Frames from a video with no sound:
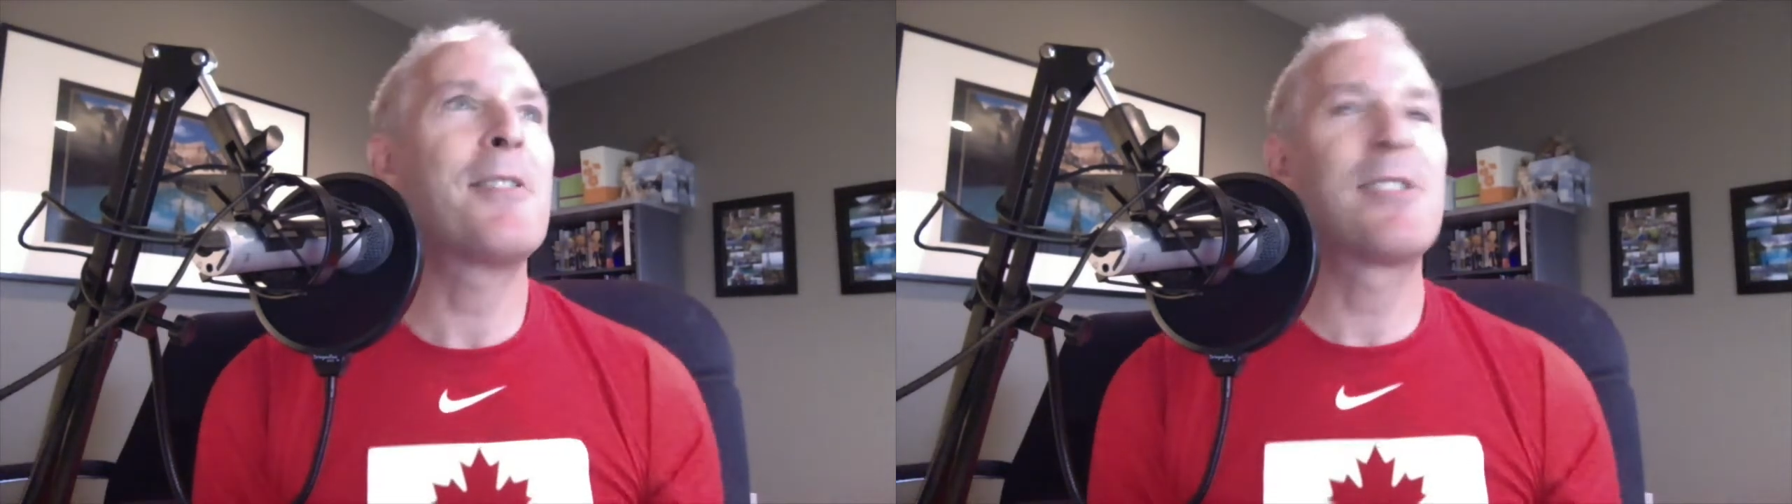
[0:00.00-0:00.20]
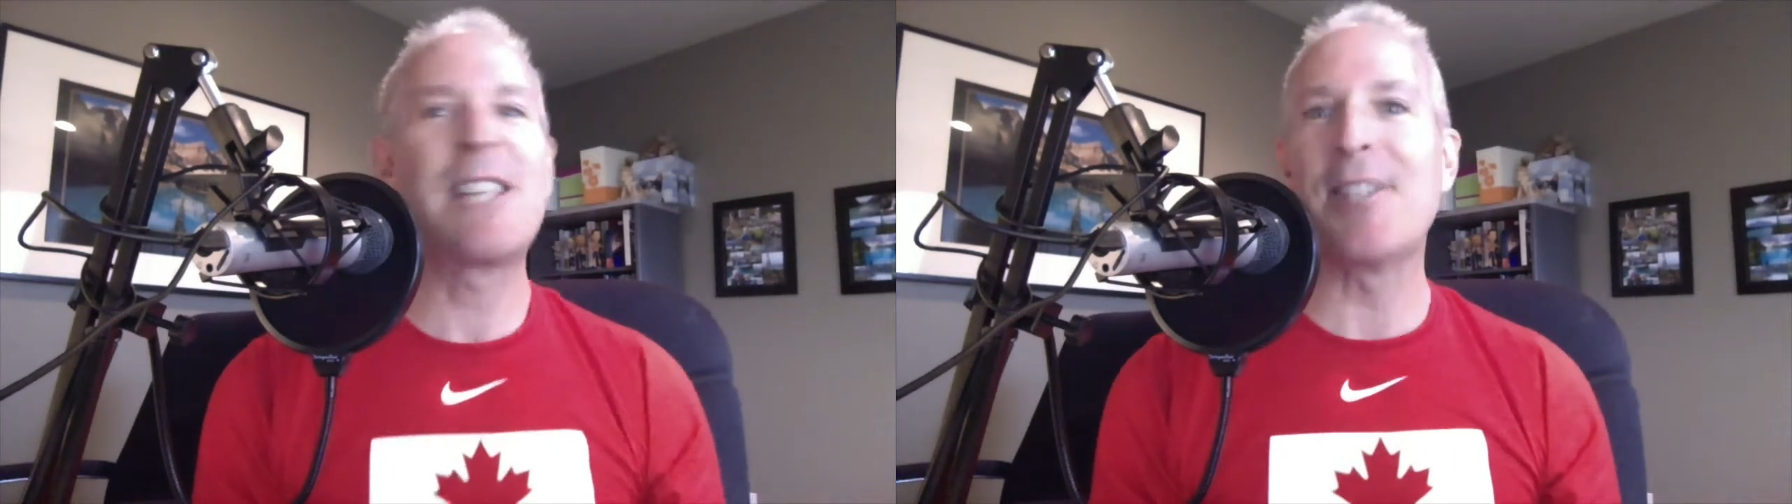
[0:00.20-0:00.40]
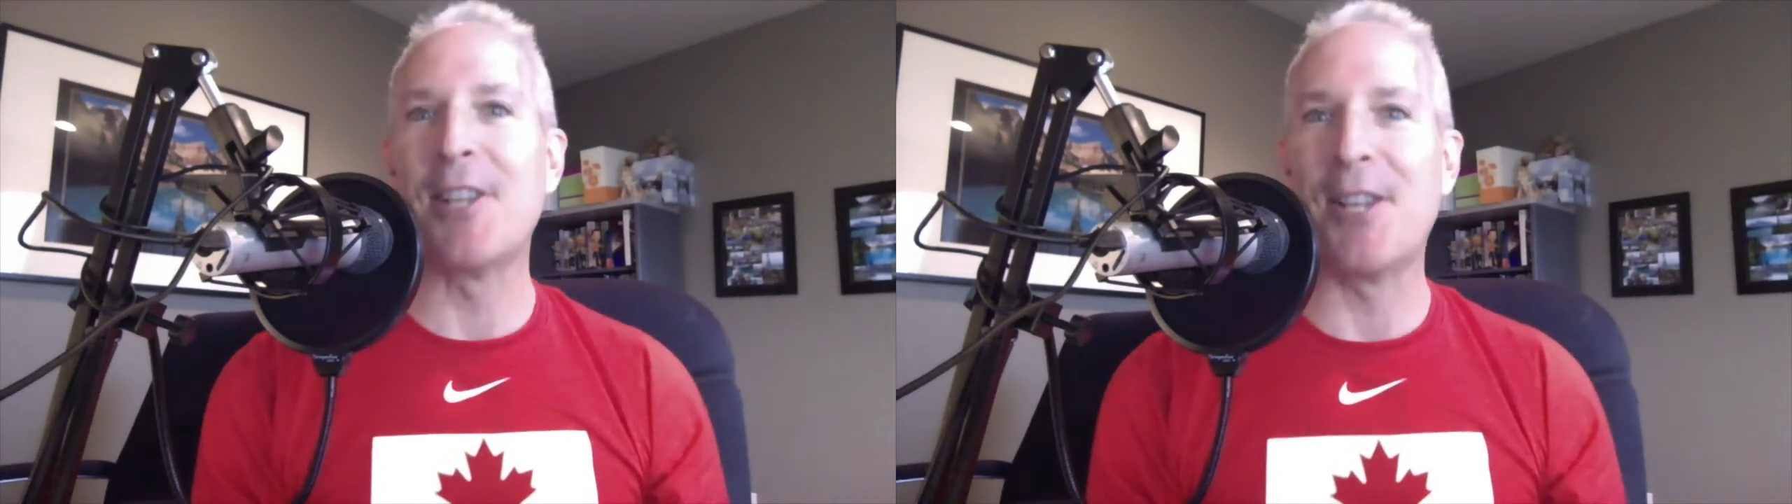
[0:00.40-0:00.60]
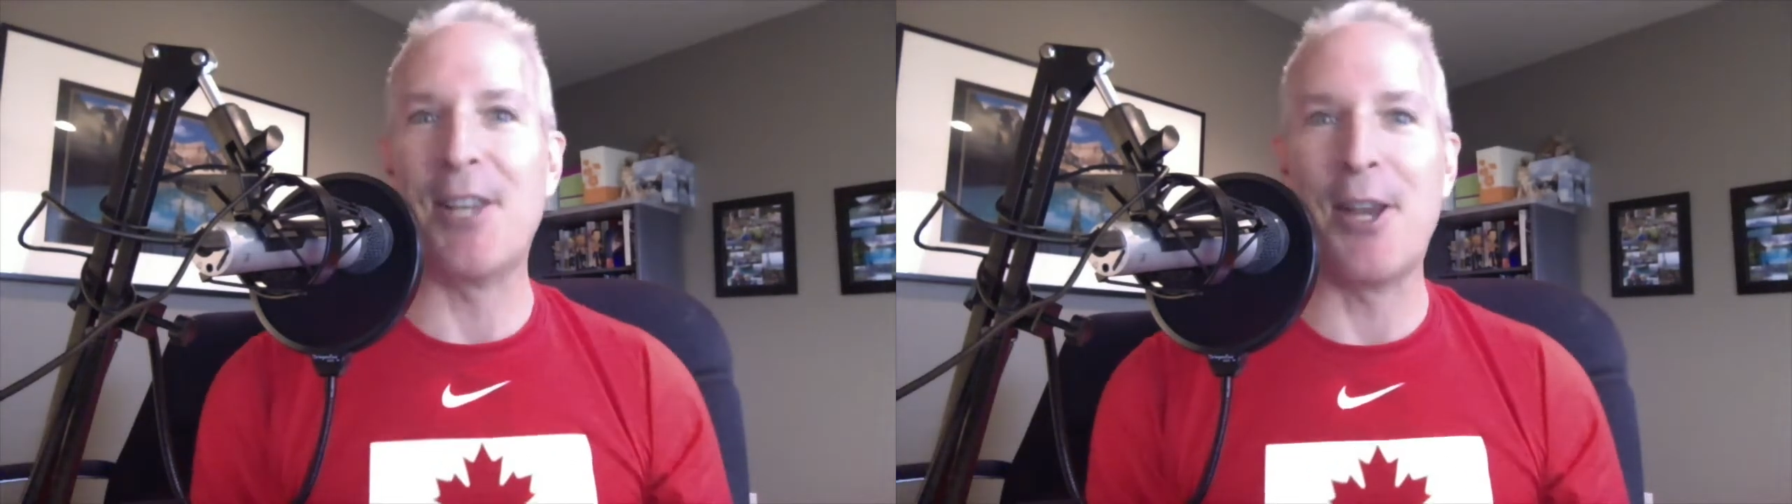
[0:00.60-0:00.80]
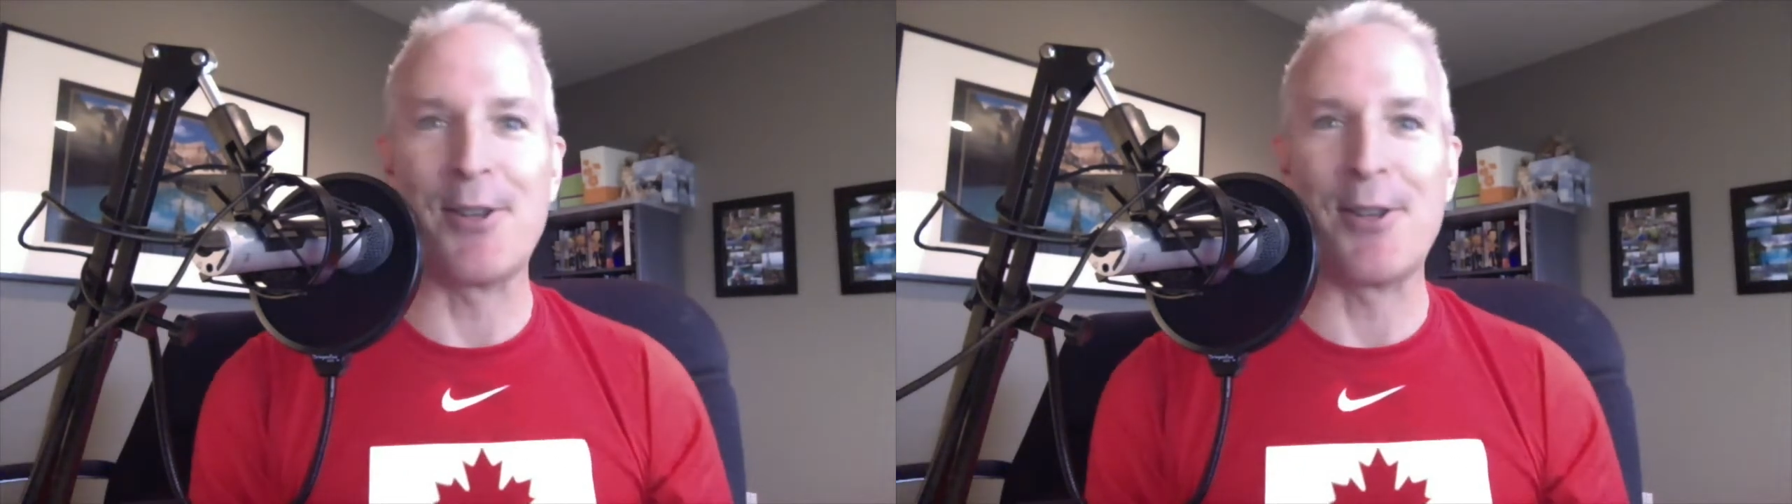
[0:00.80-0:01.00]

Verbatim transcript: seasoned years,